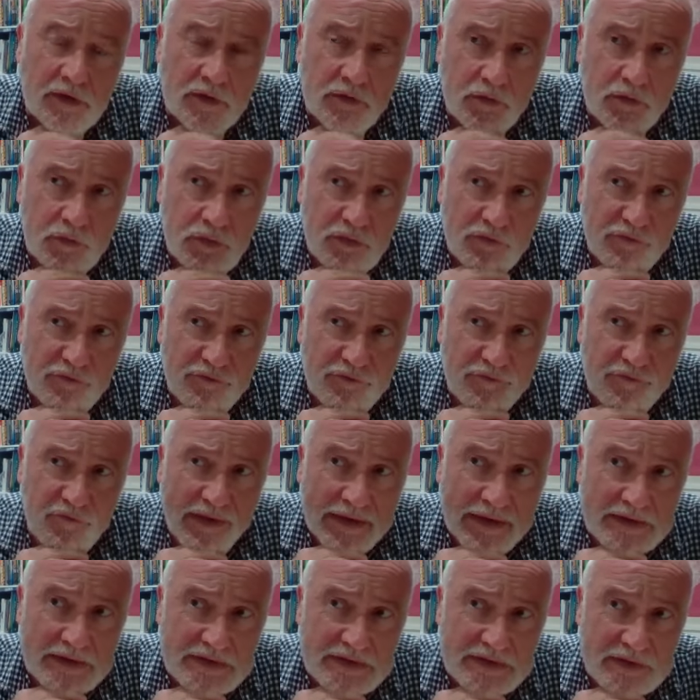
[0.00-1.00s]
to
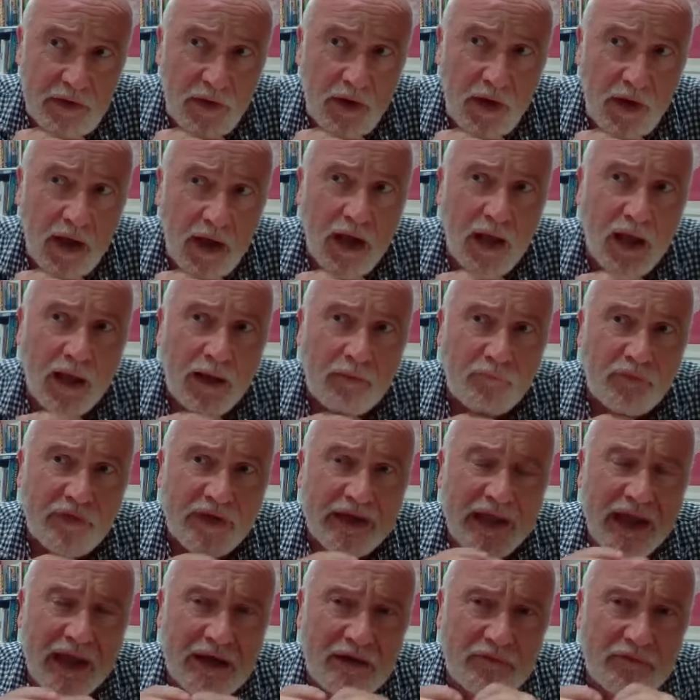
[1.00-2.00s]
affect uh, the
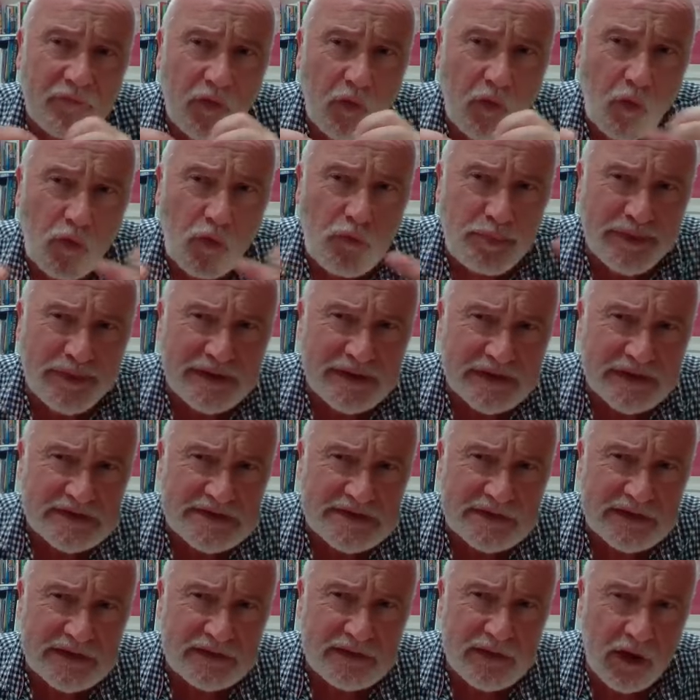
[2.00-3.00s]
kind of
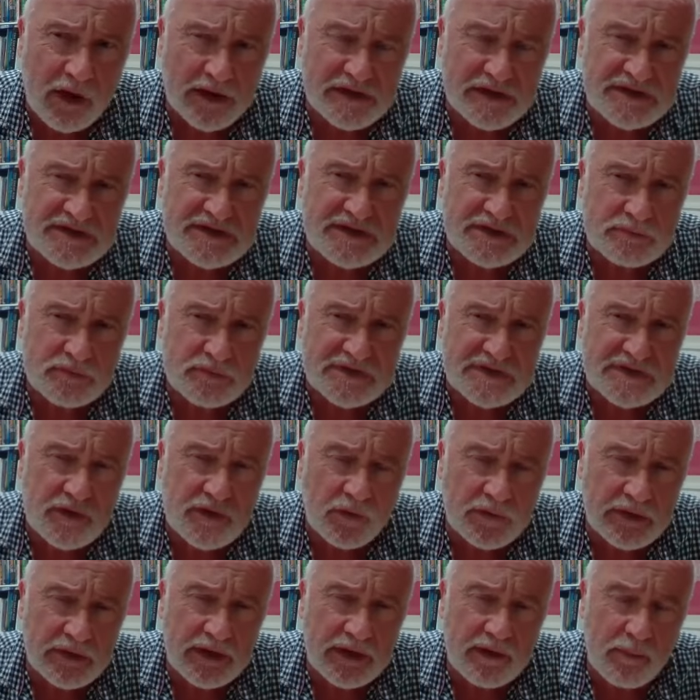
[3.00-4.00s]
openness that Hutcheson was
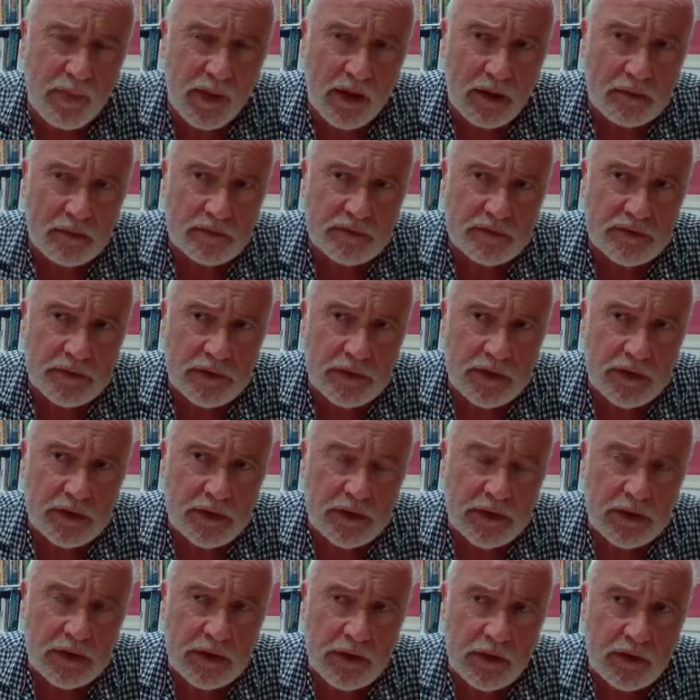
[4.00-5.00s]
talking about.
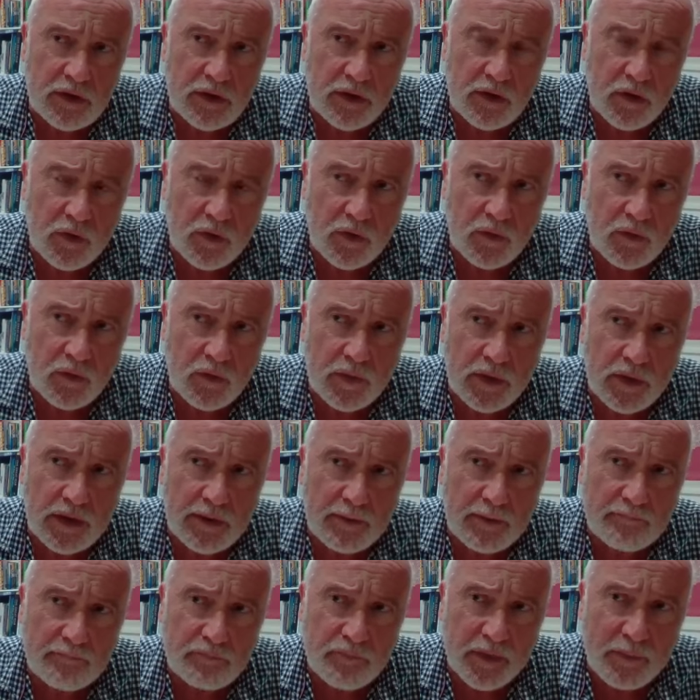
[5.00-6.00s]
You know,
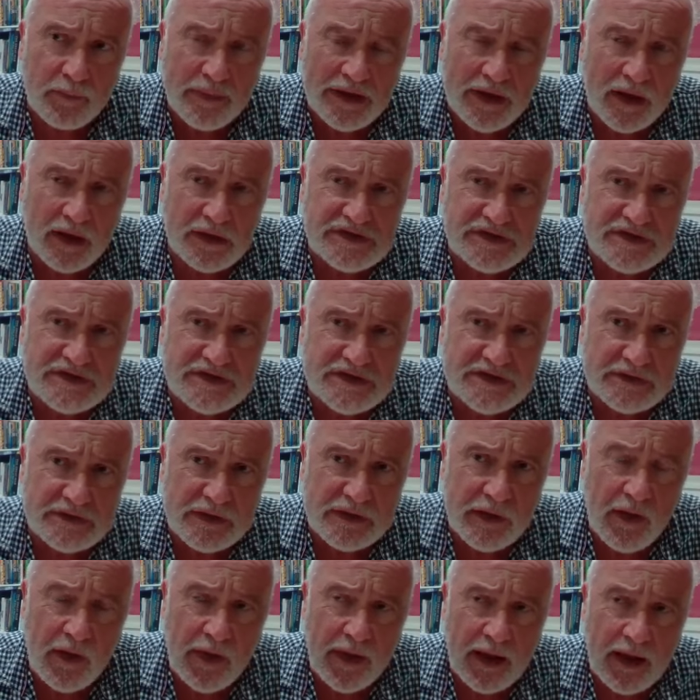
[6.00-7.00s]
um, I mean,
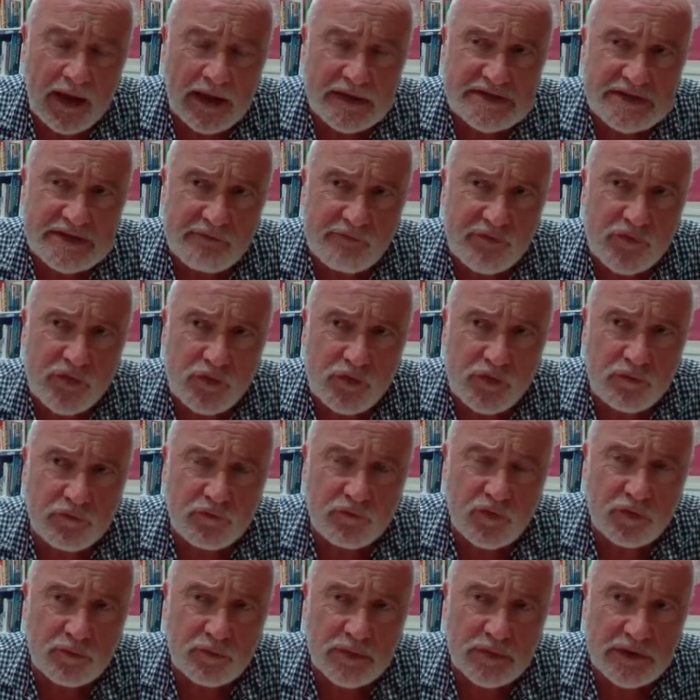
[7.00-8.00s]
Hutcheson has a view
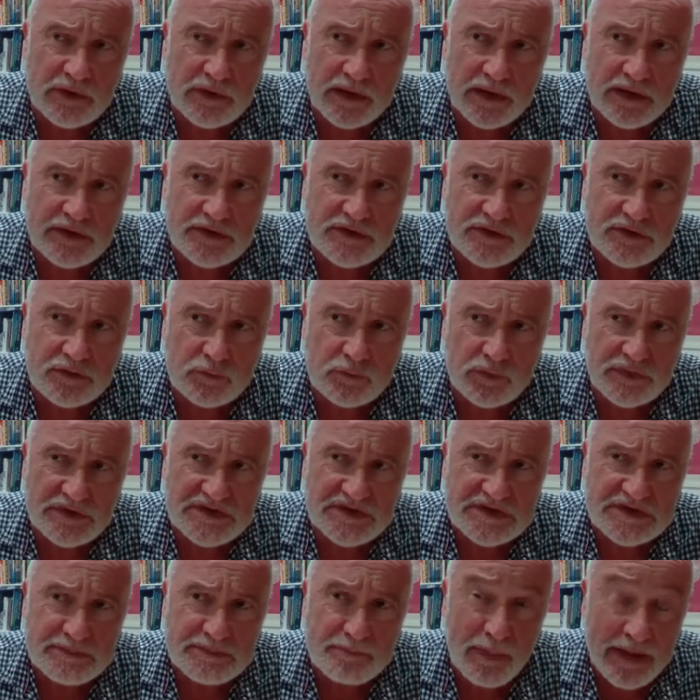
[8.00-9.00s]
of human nature
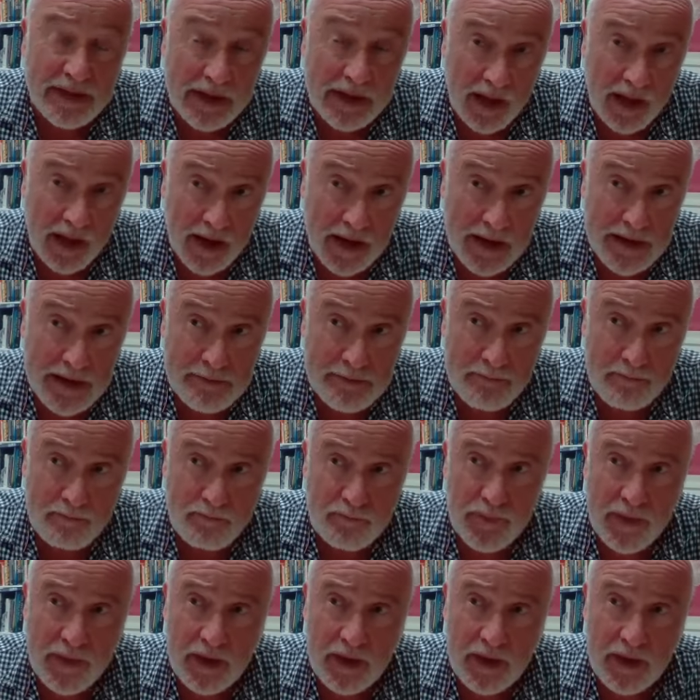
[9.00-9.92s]
which is benign,